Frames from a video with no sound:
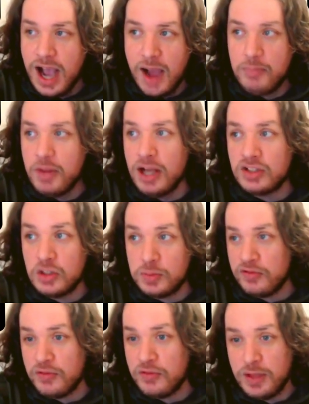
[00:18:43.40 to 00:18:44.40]
I'm not
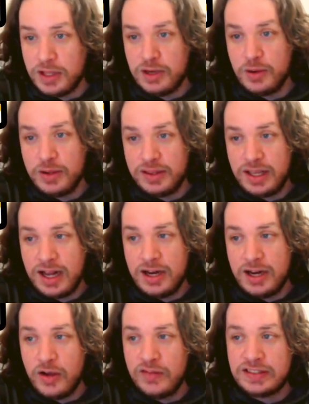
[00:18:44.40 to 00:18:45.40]
super familiar with it. I
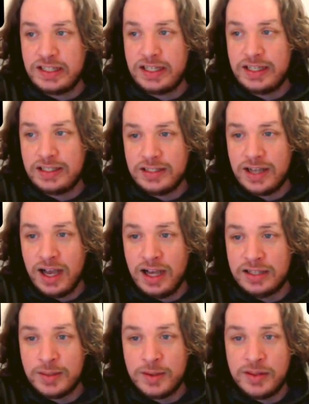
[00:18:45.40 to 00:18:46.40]
know I've seen
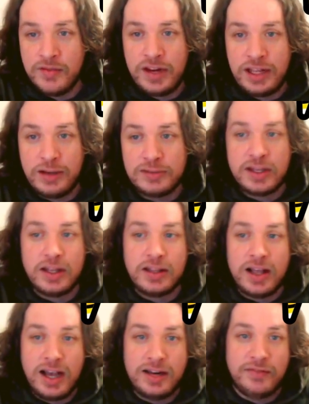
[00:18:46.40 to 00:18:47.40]
uh, some of the videos
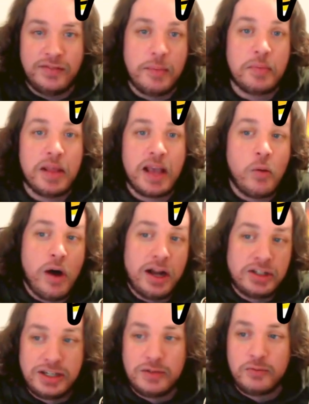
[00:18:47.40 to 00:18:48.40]
online of them like
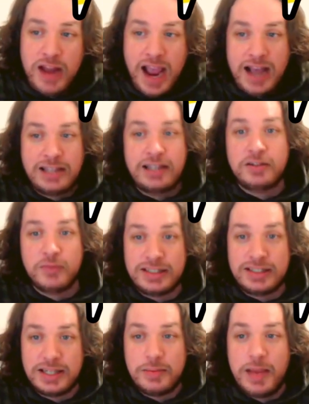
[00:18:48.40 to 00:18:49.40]
watching and reacting to
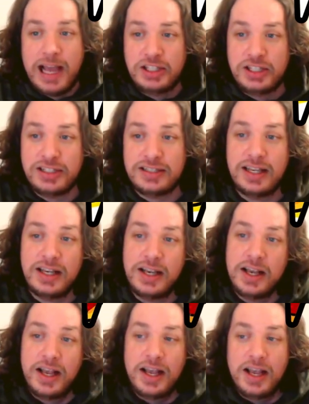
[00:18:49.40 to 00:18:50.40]
wrestling matches.
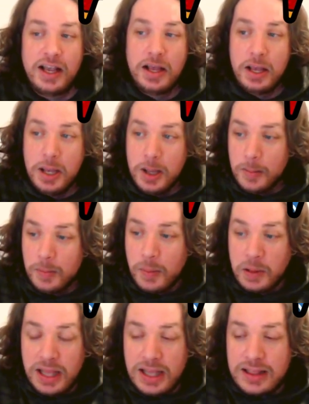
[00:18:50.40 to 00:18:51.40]

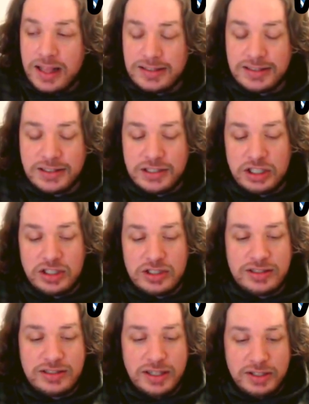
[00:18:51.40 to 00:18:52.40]
But like that's
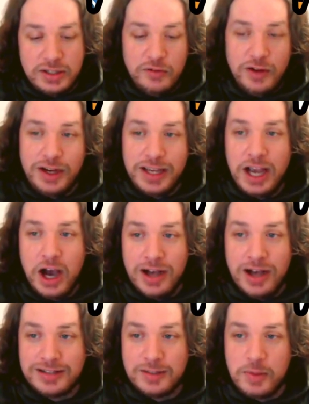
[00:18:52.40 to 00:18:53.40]
just such a fucking
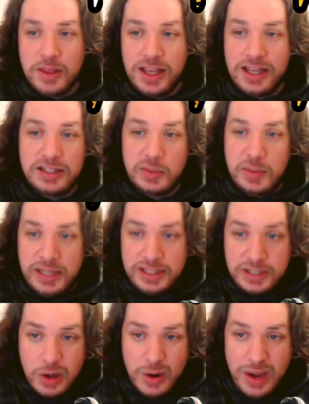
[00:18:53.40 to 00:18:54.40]
awesome thing to be
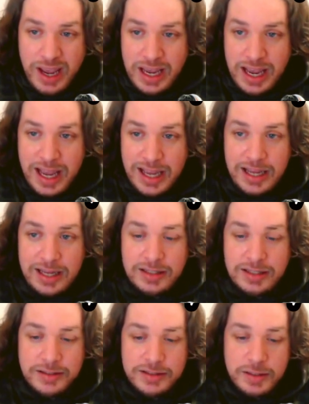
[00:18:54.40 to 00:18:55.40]
doing
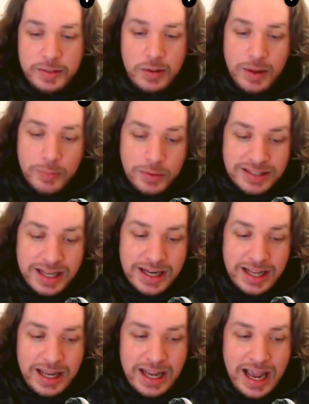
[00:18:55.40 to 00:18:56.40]
and to be
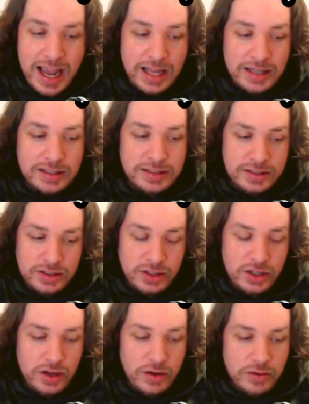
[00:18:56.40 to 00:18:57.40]
representing and
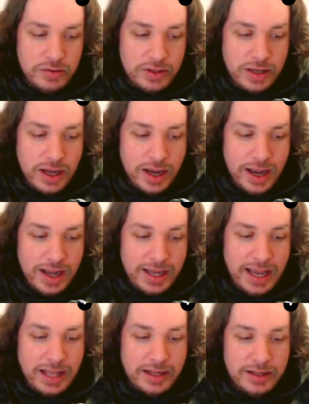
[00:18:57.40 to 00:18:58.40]
you know uh,
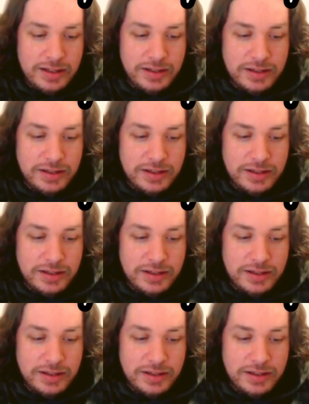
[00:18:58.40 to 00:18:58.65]
again